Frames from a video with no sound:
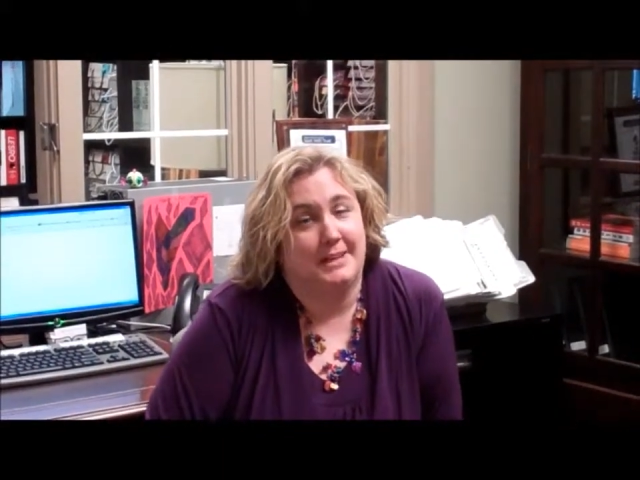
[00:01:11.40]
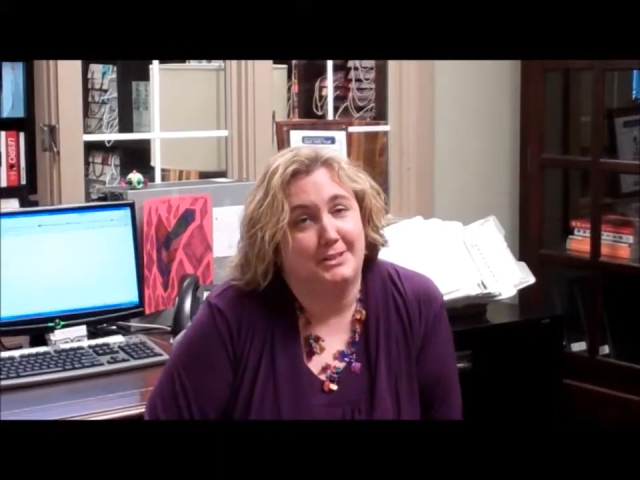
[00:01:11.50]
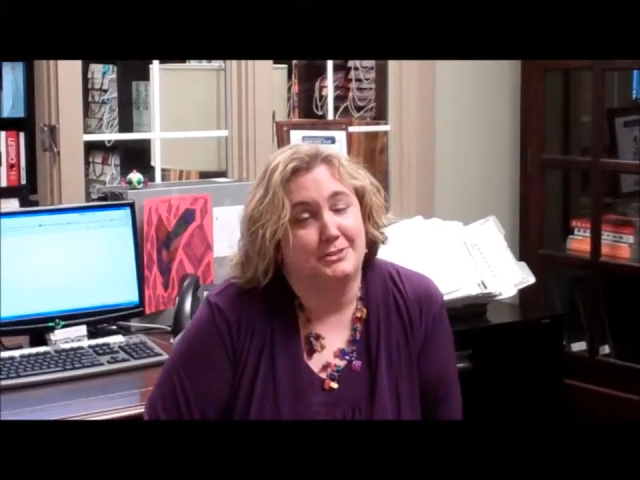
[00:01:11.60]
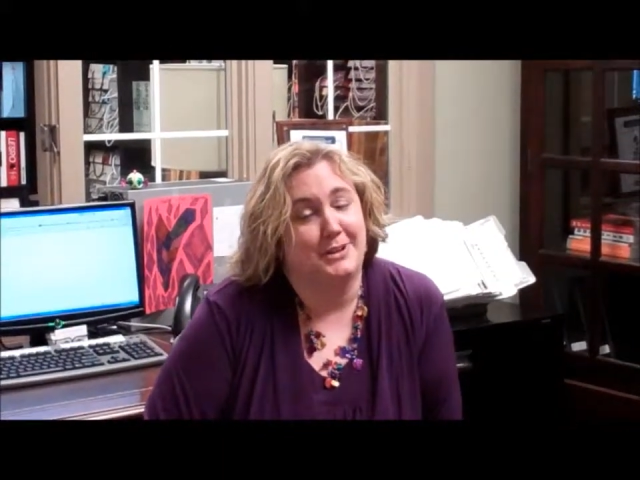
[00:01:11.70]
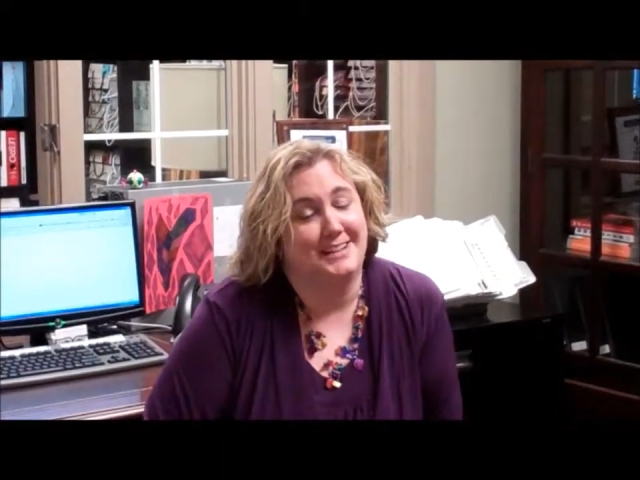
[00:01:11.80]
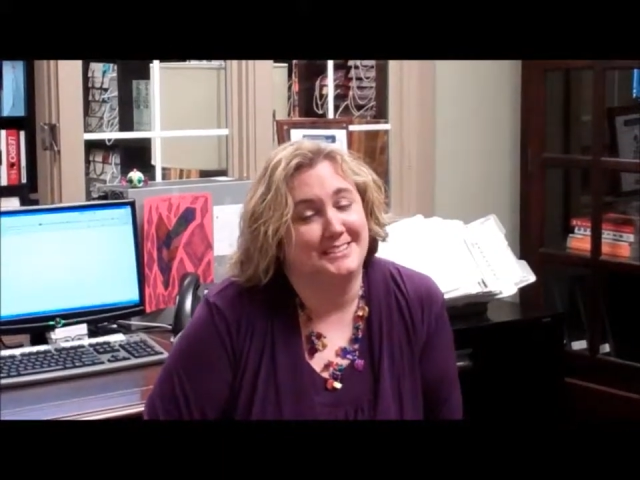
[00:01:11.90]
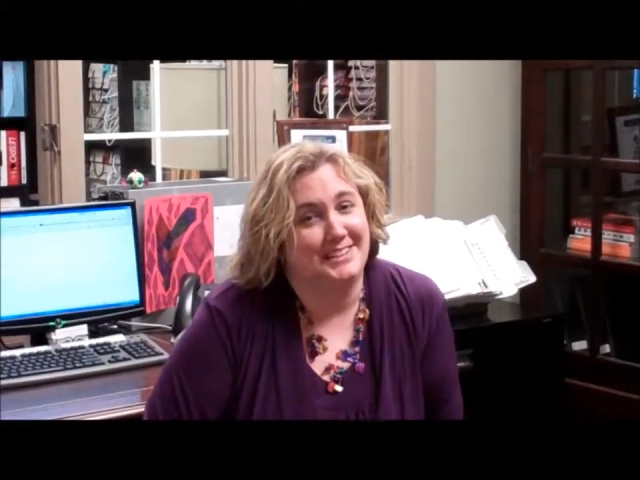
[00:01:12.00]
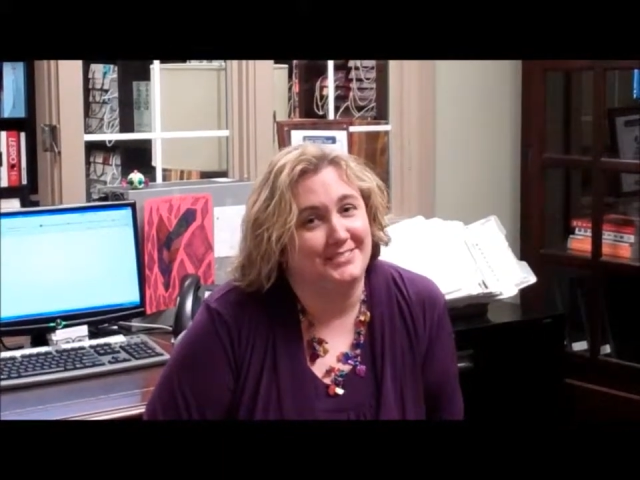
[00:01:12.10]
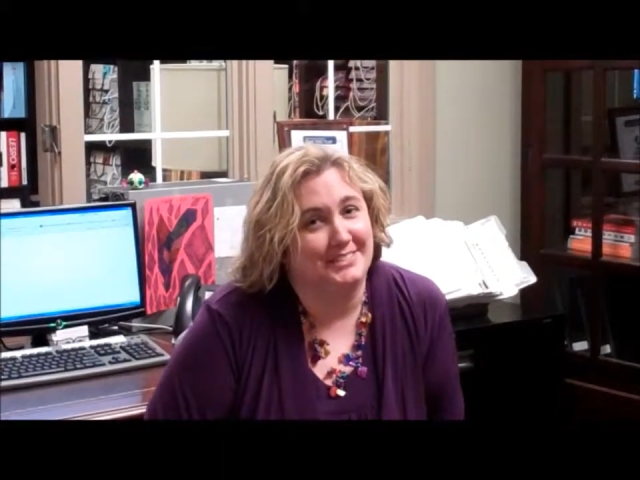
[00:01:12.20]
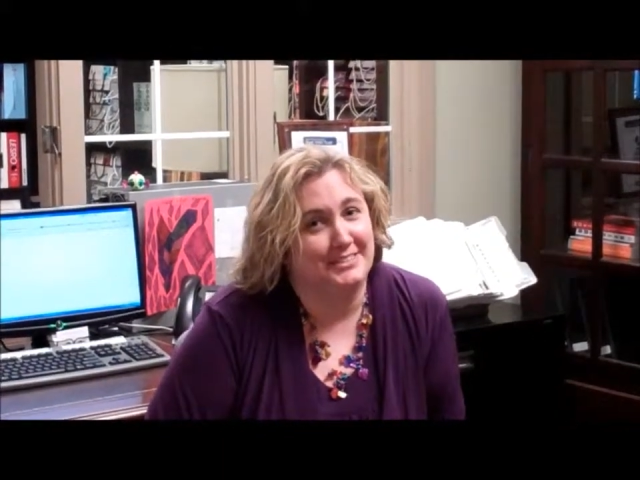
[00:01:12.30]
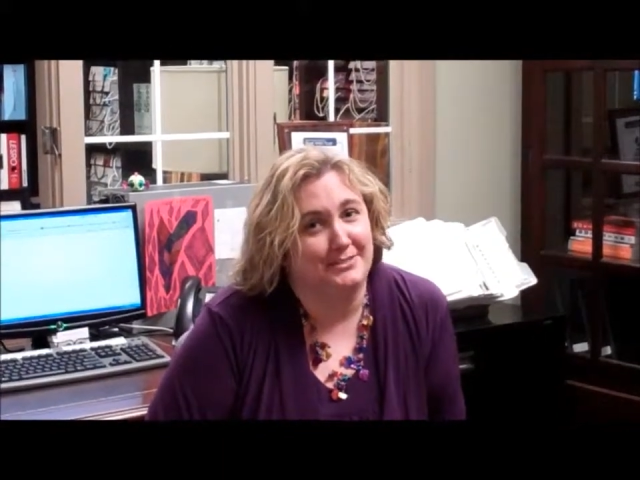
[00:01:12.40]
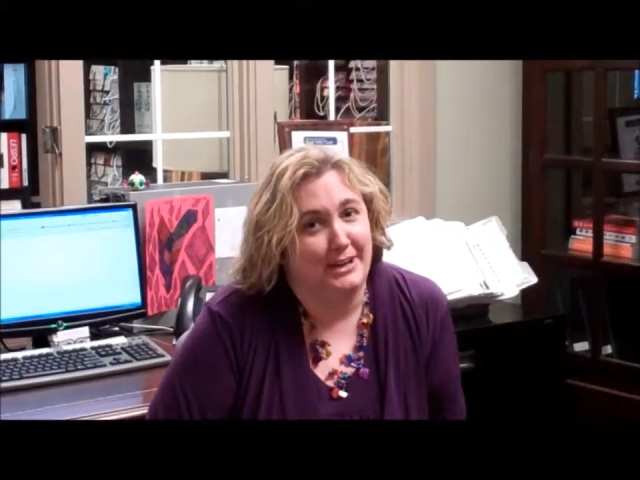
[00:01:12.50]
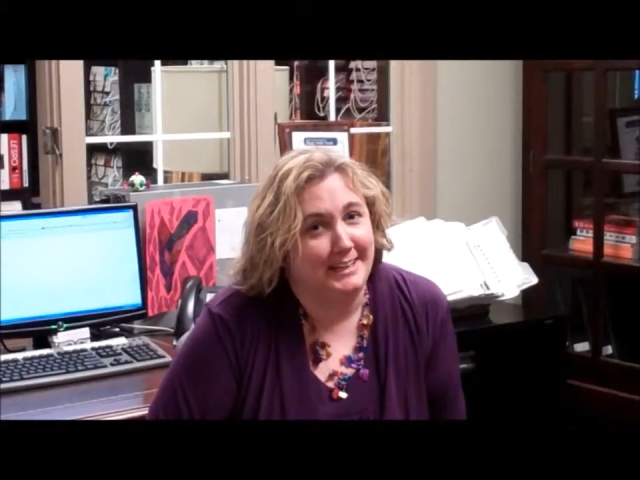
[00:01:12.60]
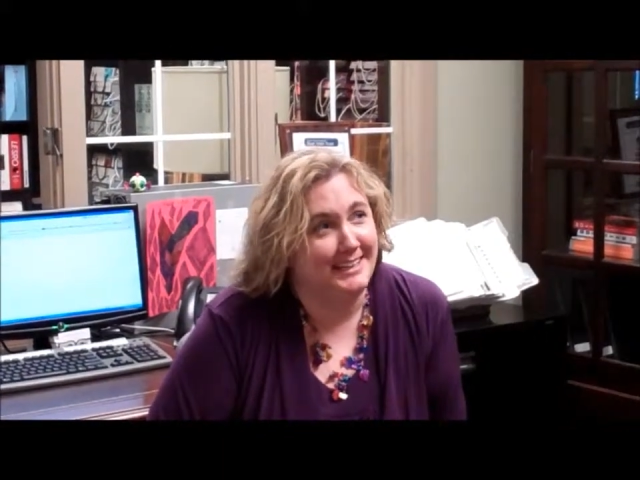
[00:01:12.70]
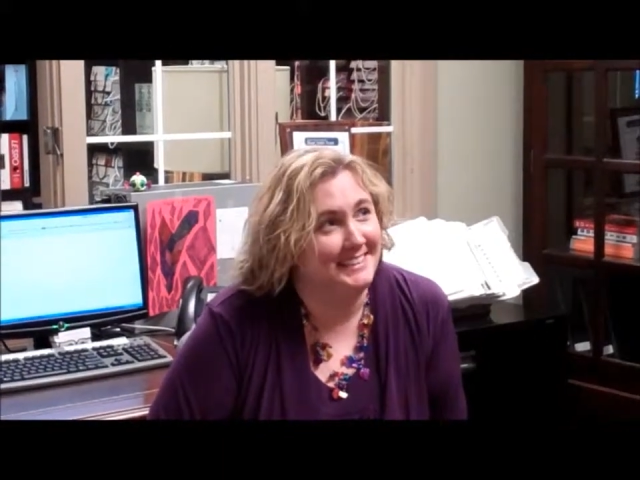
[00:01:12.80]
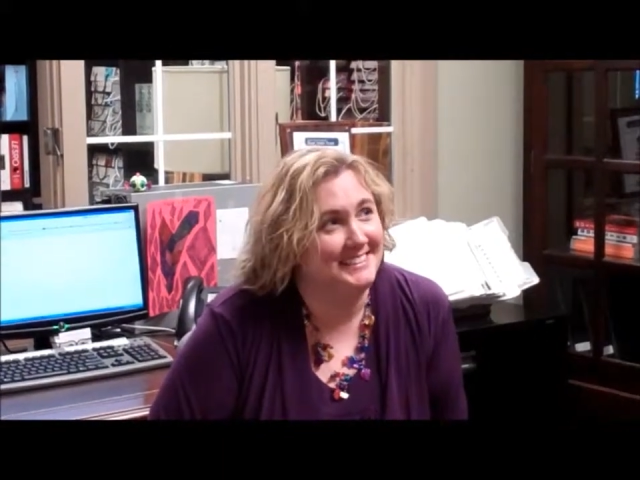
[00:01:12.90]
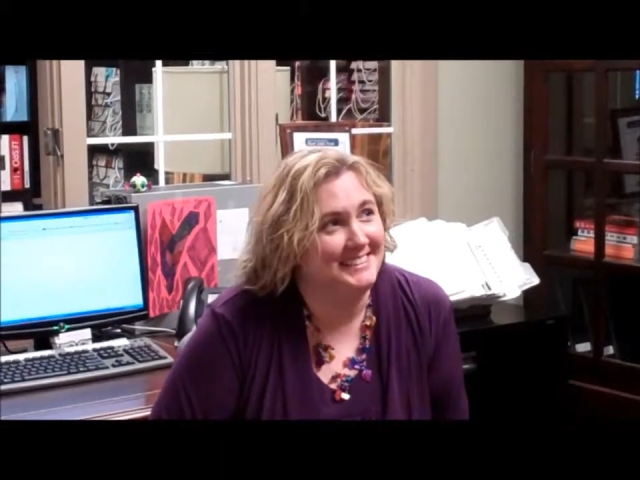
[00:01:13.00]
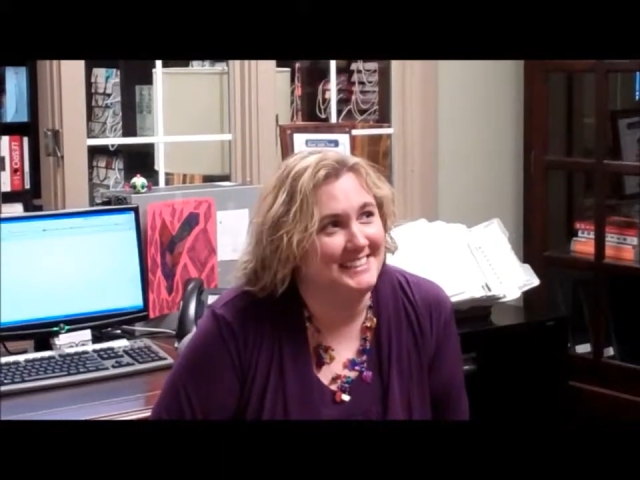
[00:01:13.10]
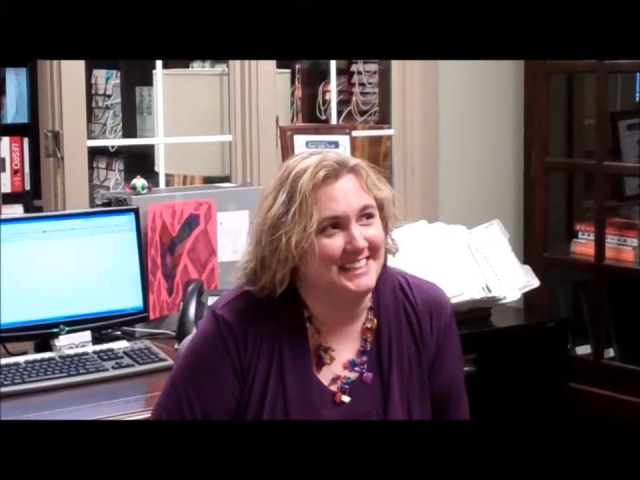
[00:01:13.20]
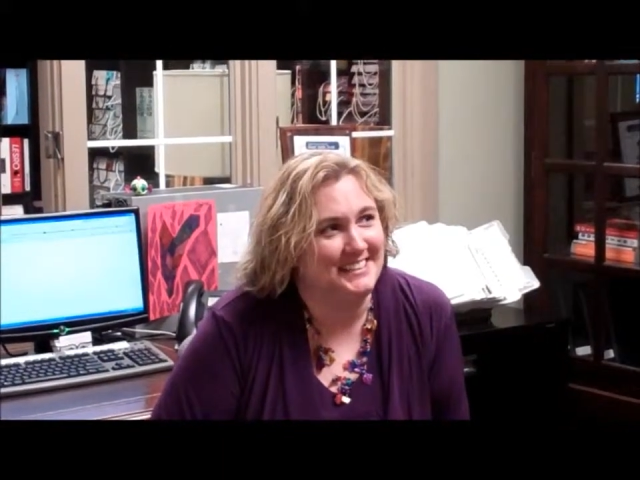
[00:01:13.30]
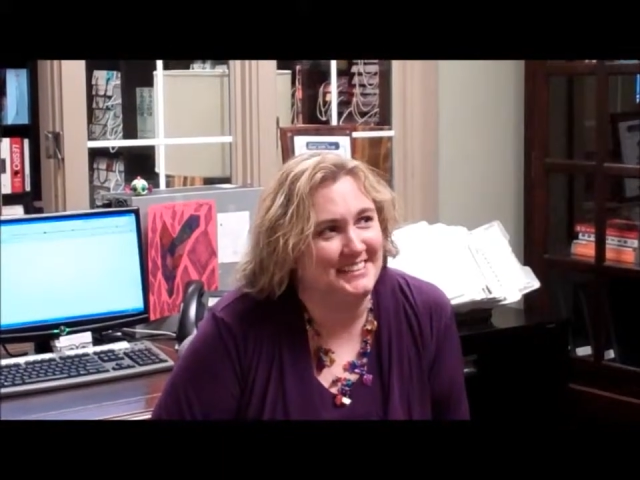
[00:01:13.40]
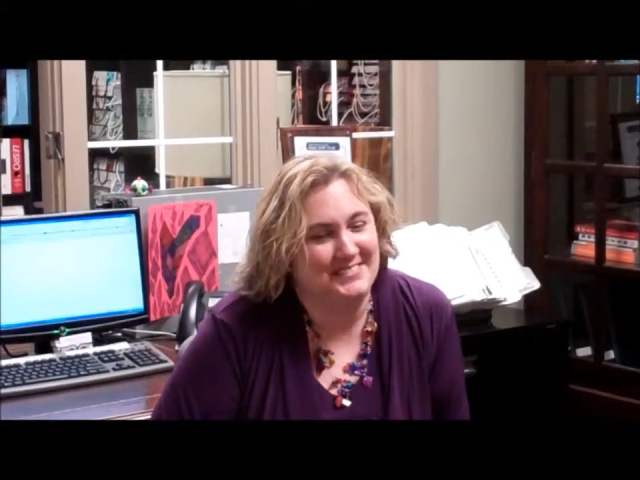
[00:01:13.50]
try to every Friday check on